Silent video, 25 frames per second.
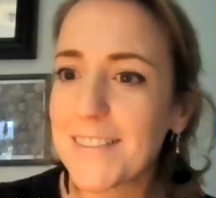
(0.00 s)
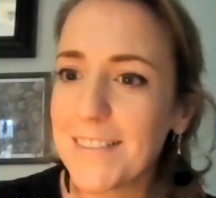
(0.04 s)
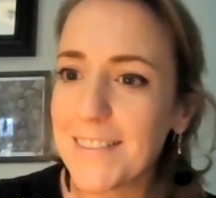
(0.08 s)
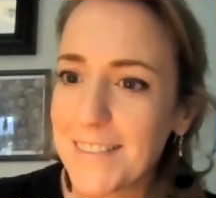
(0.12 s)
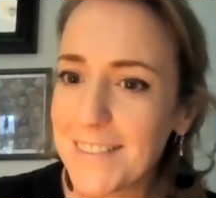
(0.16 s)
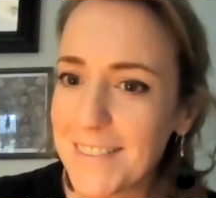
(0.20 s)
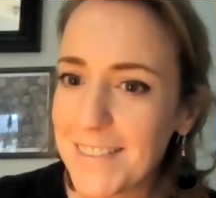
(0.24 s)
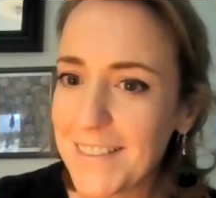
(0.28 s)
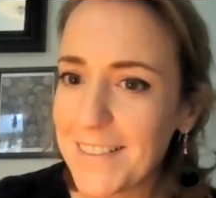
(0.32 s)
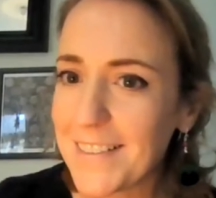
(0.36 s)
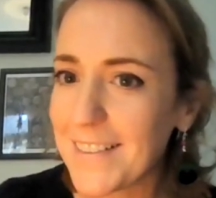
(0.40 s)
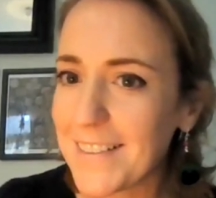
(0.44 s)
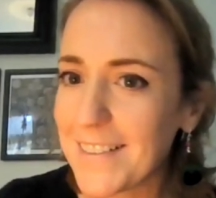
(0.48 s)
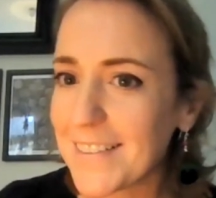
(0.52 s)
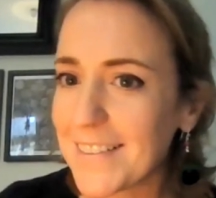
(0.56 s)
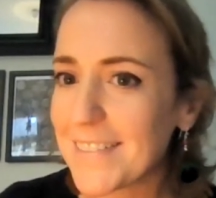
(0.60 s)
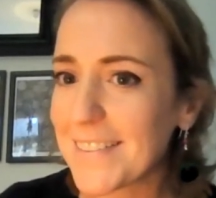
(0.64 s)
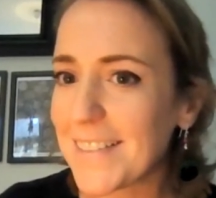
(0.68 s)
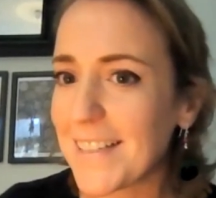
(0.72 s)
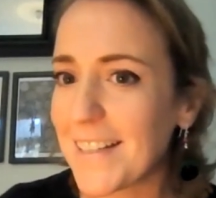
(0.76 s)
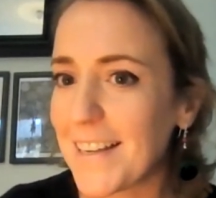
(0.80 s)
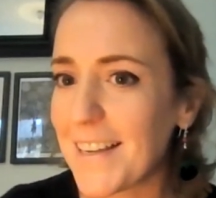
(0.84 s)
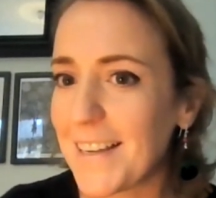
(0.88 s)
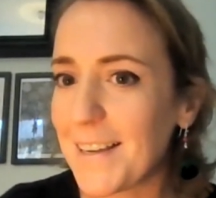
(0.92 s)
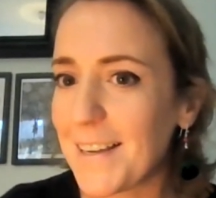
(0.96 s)
your students,
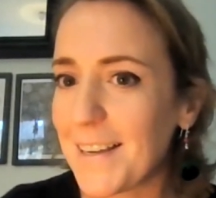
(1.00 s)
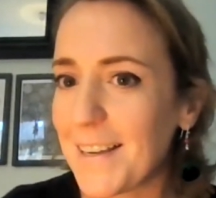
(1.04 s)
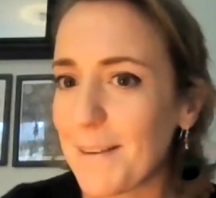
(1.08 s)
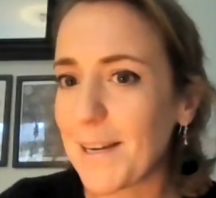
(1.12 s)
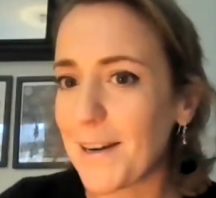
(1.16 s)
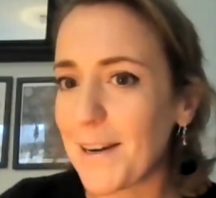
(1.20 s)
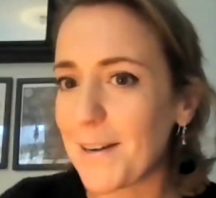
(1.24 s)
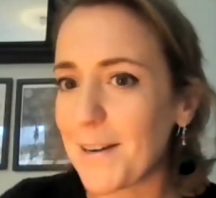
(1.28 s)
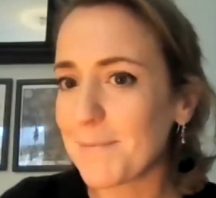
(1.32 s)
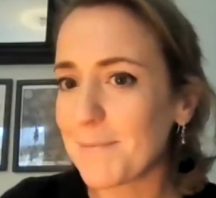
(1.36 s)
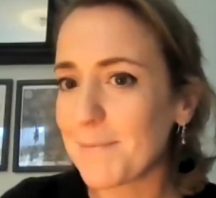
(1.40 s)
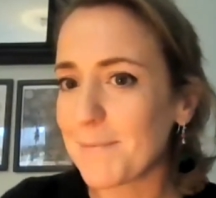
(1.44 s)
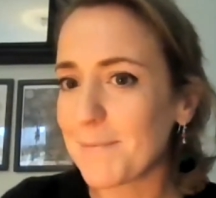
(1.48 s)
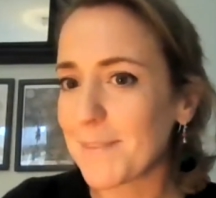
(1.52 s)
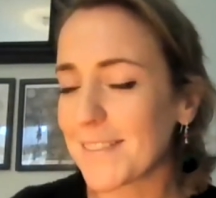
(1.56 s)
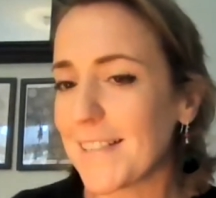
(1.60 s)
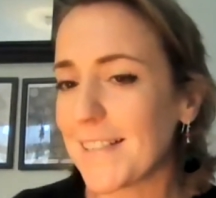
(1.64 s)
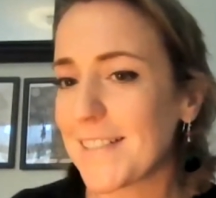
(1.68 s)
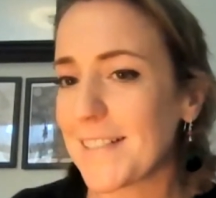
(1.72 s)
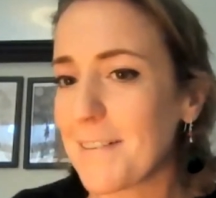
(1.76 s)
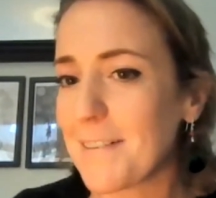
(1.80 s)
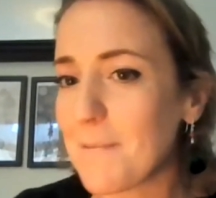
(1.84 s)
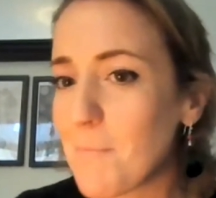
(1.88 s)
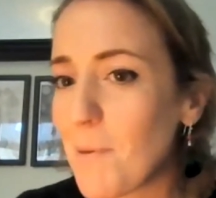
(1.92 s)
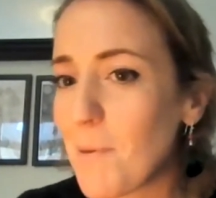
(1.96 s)
and it becomes
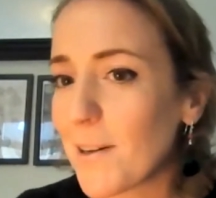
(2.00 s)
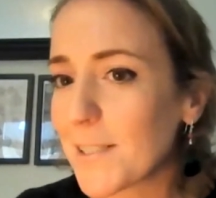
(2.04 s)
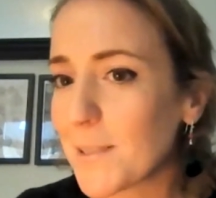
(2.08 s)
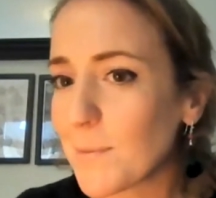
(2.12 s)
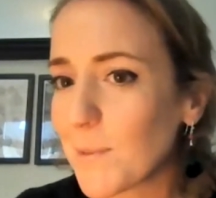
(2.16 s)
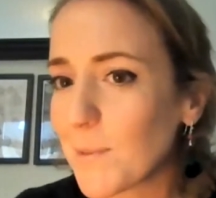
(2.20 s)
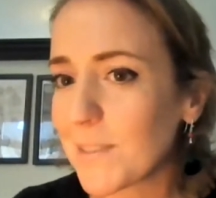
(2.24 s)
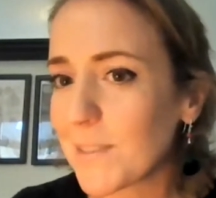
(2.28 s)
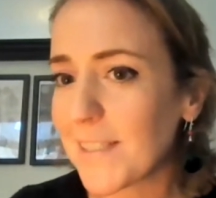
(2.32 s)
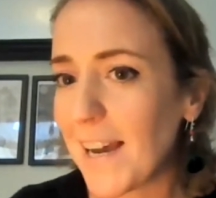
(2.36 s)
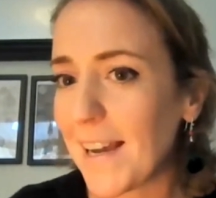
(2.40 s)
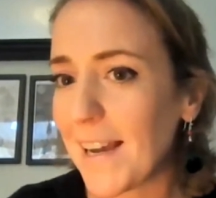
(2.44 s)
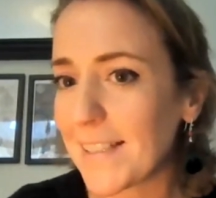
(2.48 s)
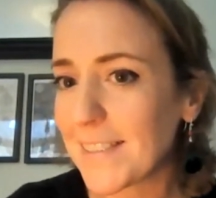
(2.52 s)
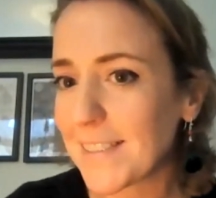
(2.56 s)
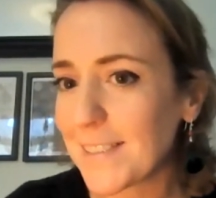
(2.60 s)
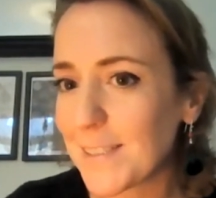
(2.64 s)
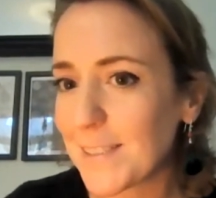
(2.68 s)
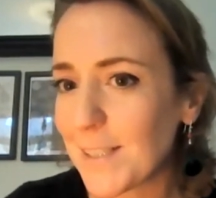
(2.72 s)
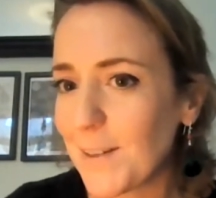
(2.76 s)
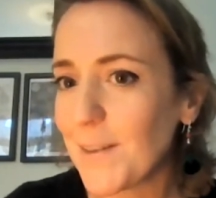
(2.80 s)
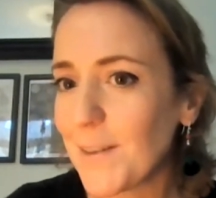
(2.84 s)
sometimes an impossible task.